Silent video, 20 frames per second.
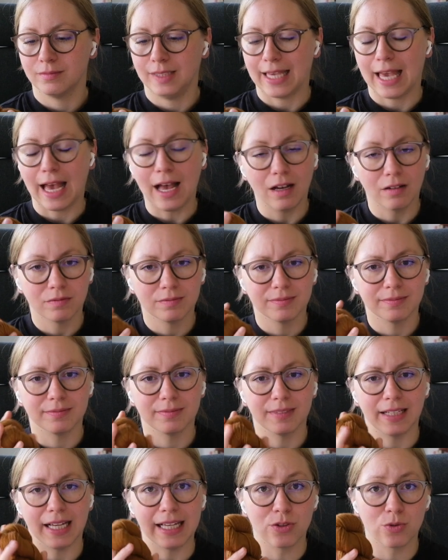yeah,
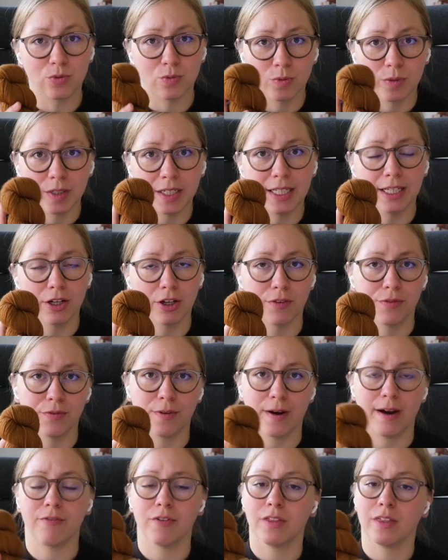it's really good
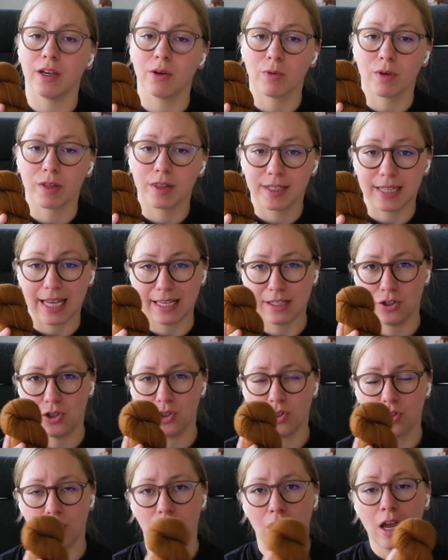for everything with
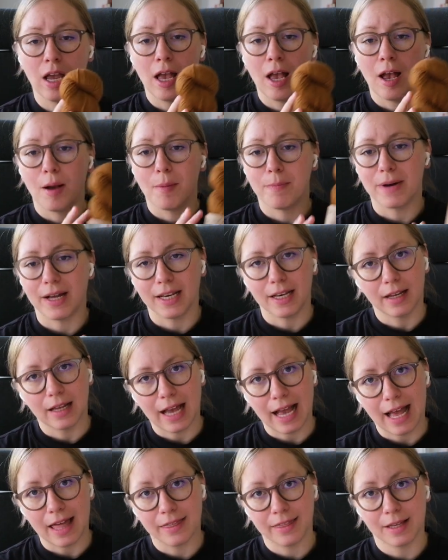texture. But
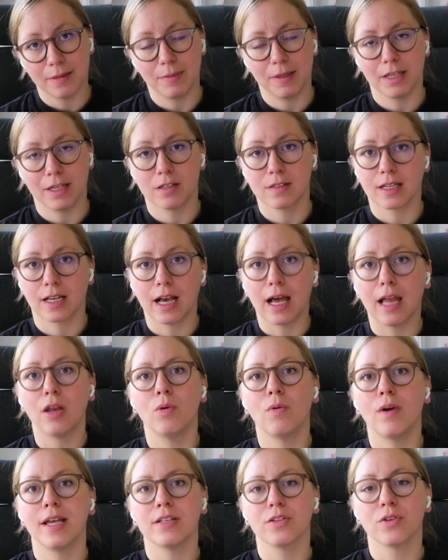I think because the
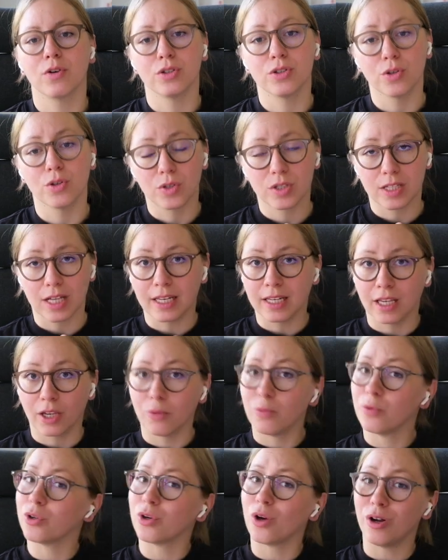colorways are so stunning,
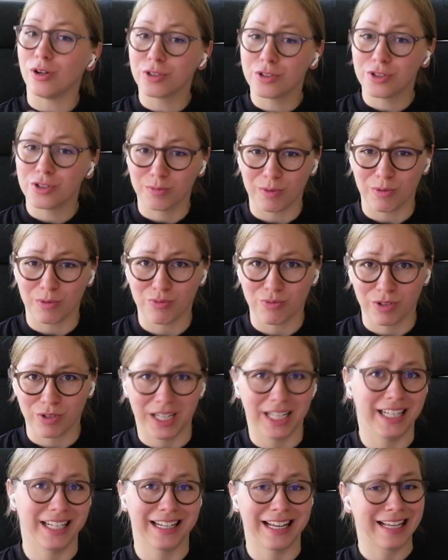it would also be
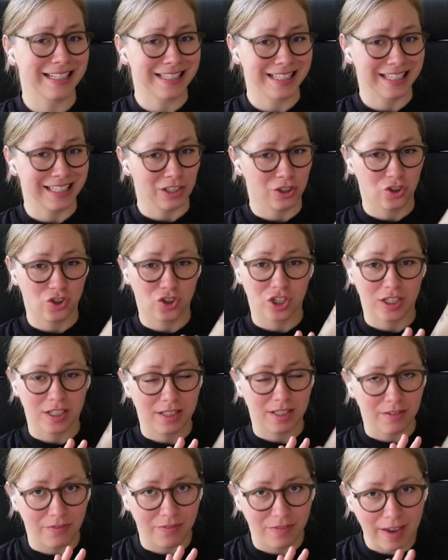really nice in
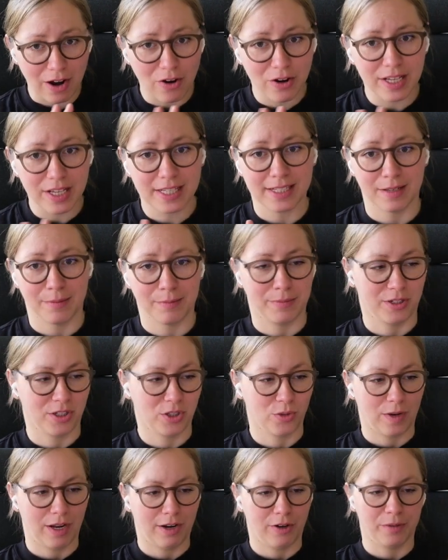just a very simple
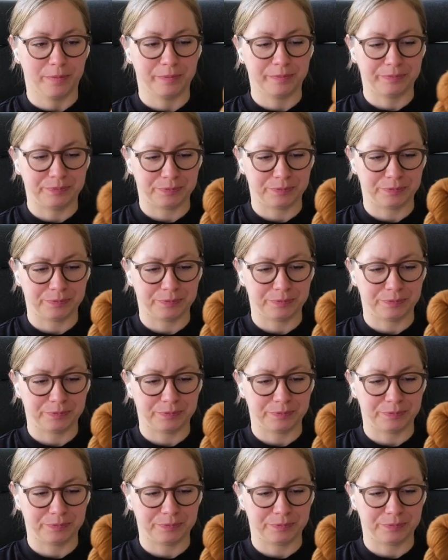sweater.